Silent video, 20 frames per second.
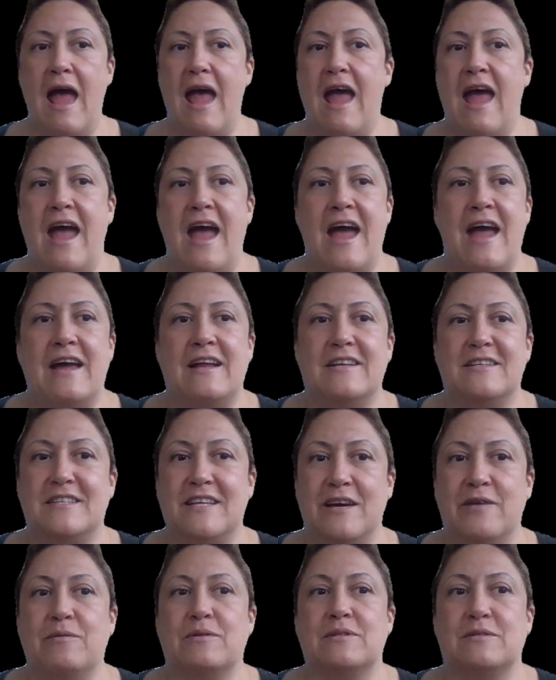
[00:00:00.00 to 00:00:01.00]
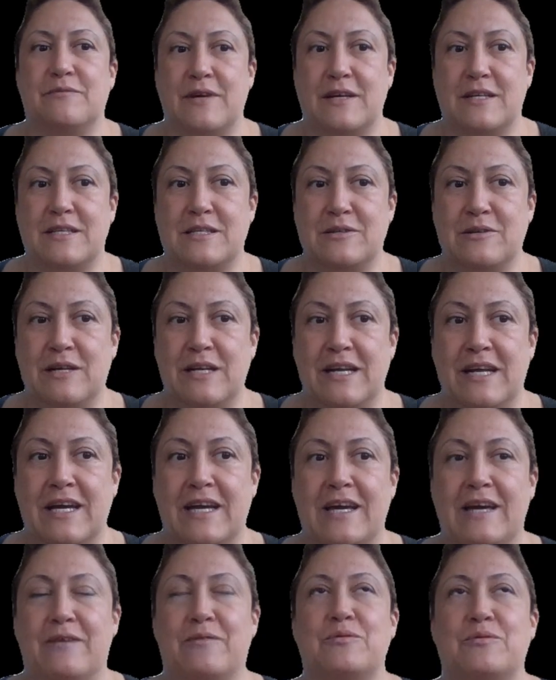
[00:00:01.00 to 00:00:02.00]
And it was
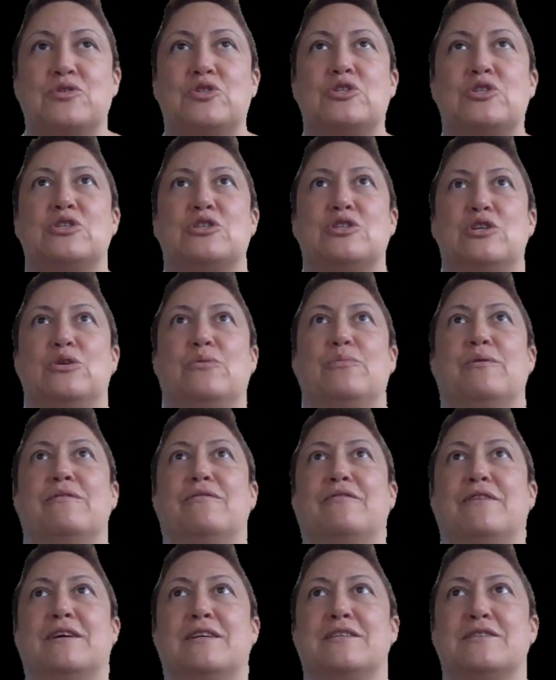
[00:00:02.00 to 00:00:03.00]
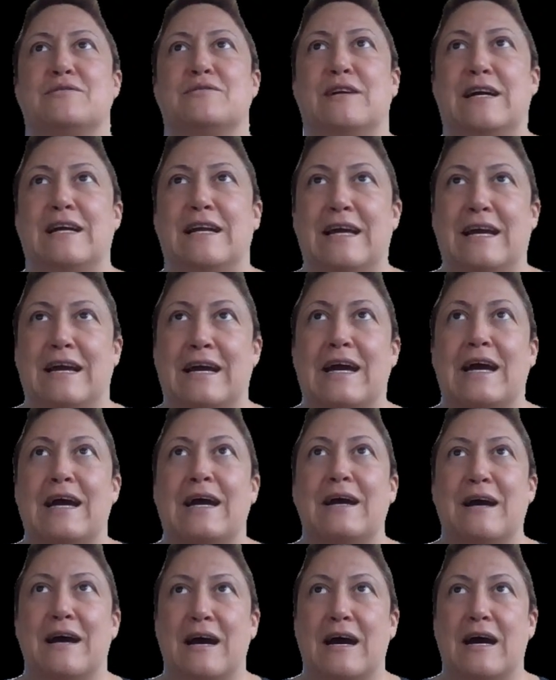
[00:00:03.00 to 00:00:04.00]
frustrating. It was super frustrating
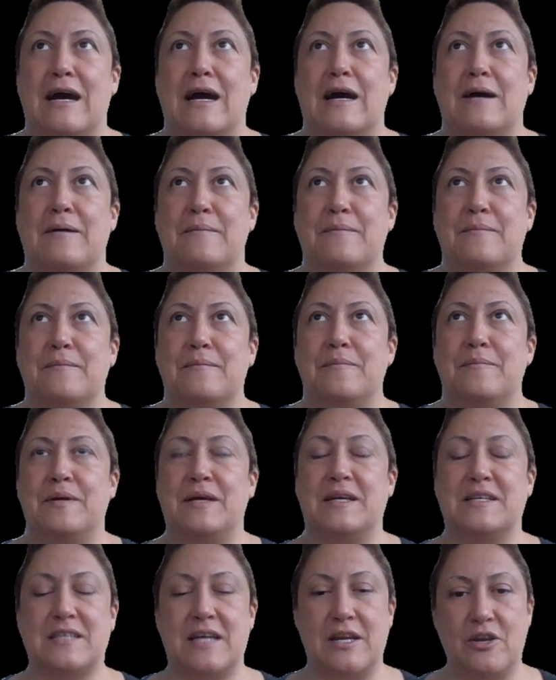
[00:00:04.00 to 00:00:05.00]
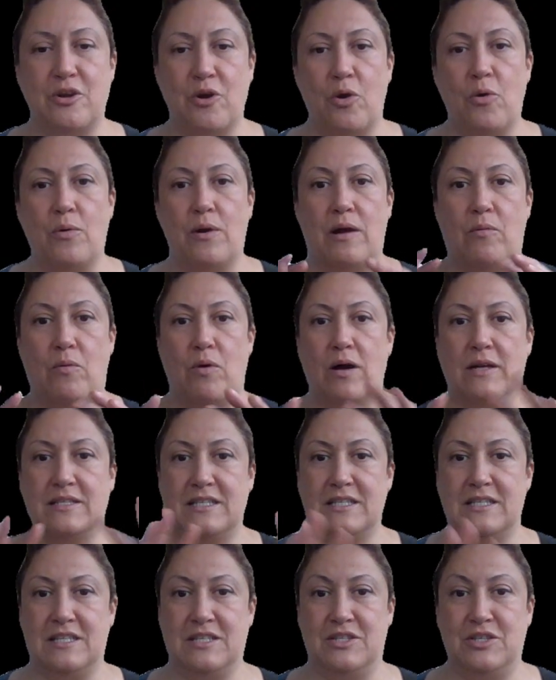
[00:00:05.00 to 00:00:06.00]
because I know what I
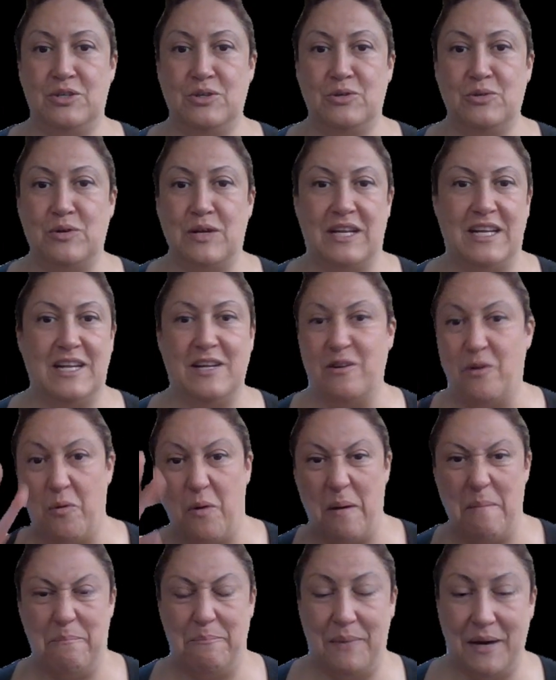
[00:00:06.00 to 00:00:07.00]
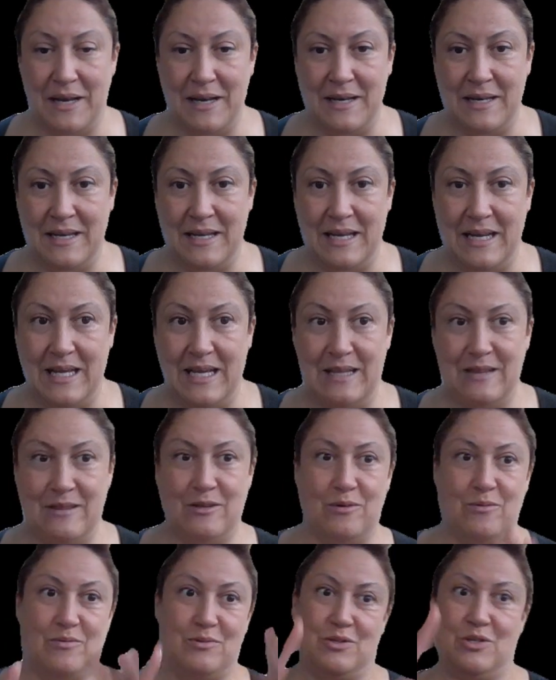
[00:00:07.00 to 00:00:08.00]
wanted to do and I didn't know what button did it. And
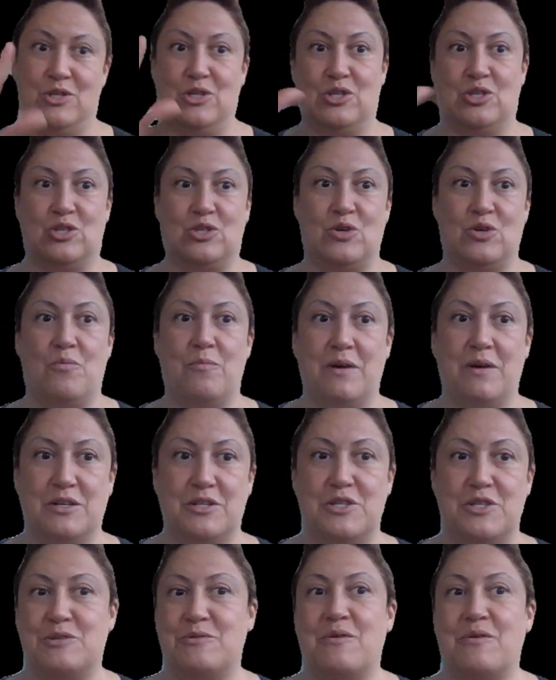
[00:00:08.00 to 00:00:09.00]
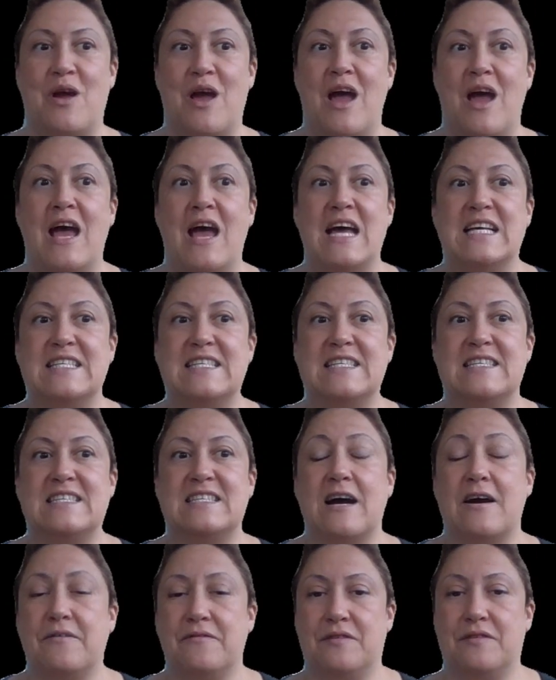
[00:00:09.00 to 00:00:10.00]
there was just so much
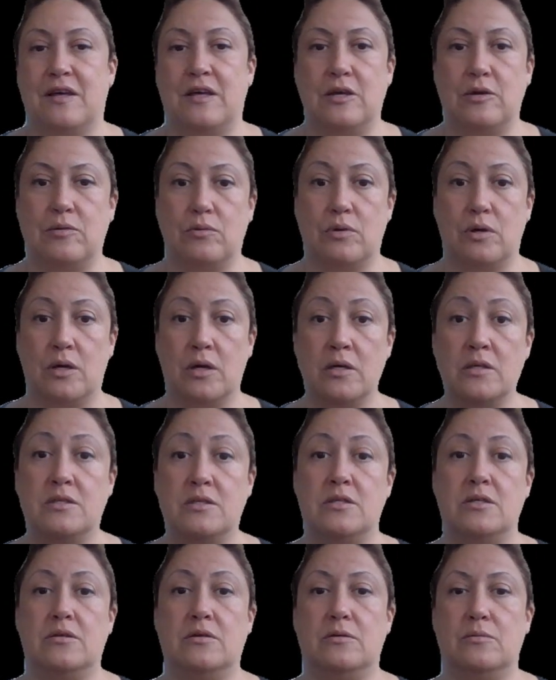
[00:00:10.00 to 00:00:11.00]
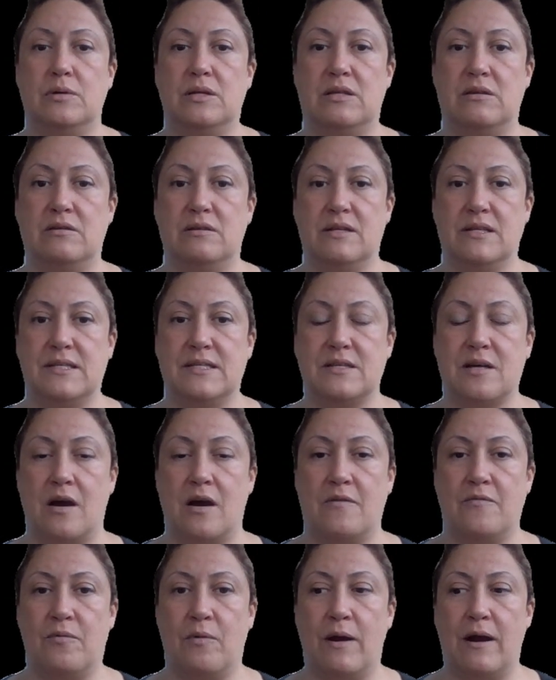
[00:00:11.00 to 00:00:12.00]
stuff that you could do within this
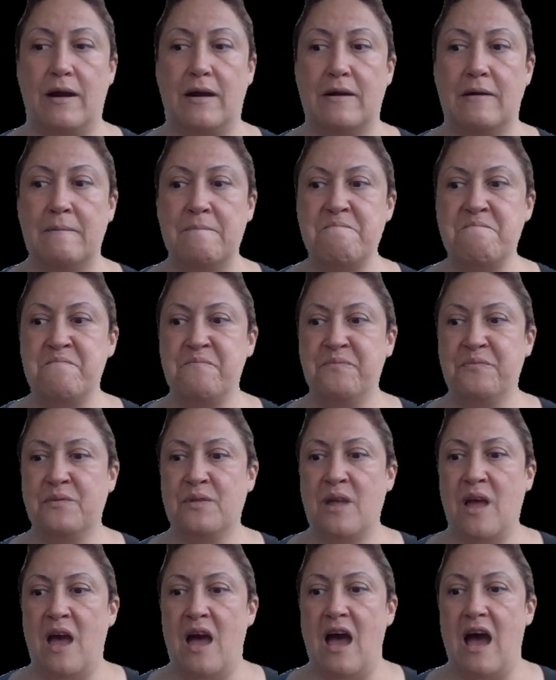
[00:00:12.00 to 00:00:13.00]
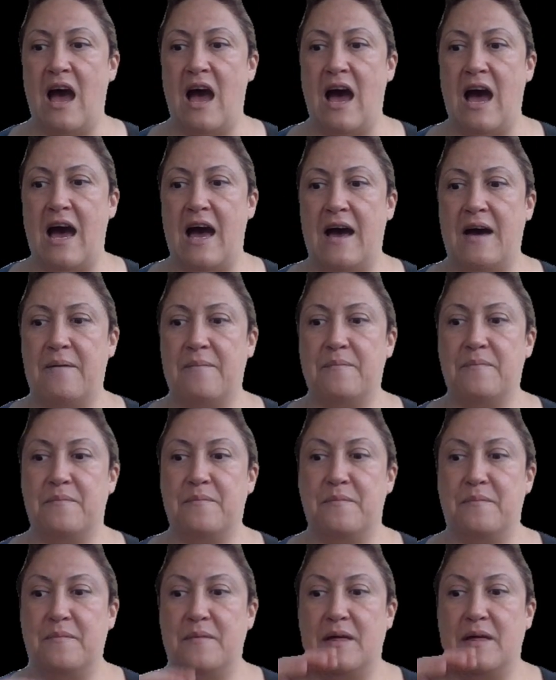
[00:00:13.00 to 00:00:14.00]
software um,
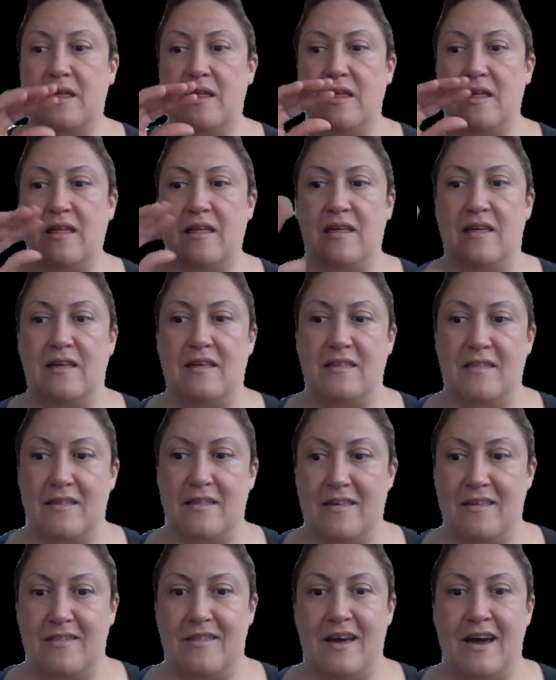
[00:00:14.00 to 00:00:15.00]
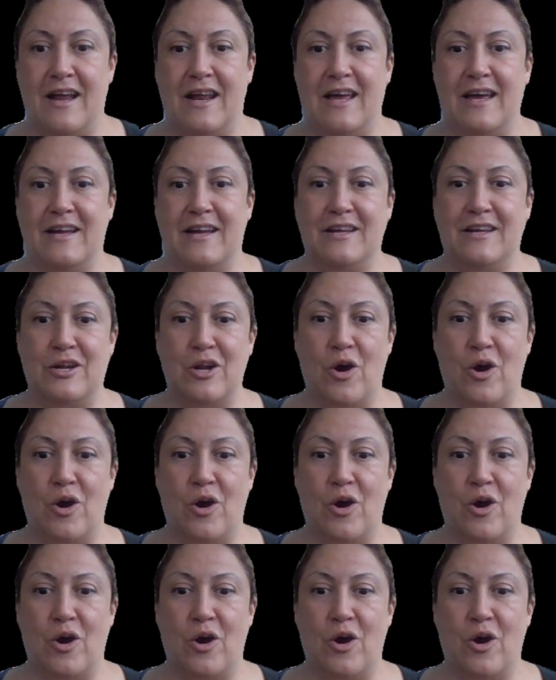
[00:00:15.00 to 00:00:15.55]
that it